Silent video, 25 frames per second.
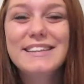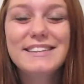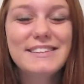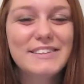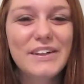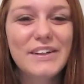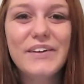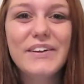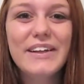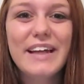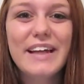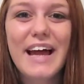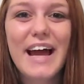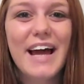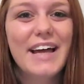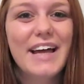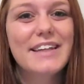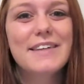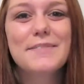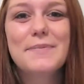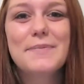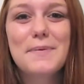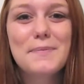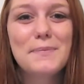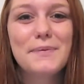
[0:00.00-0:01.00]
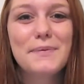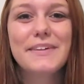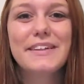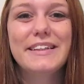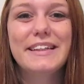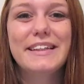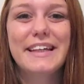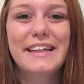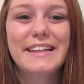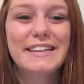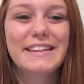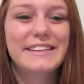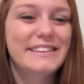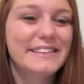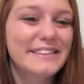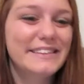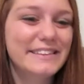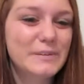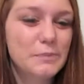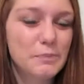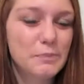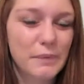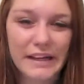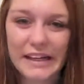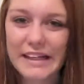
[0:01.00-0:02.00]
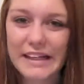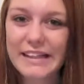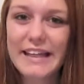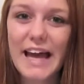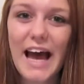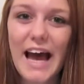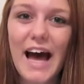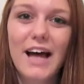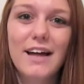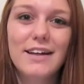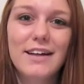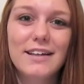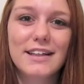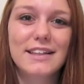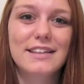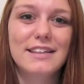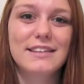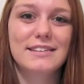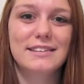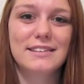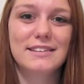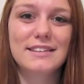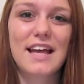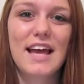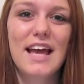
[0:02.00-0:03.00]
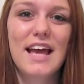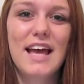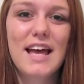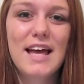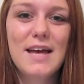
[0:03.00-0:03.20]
don't let other people like bring you down and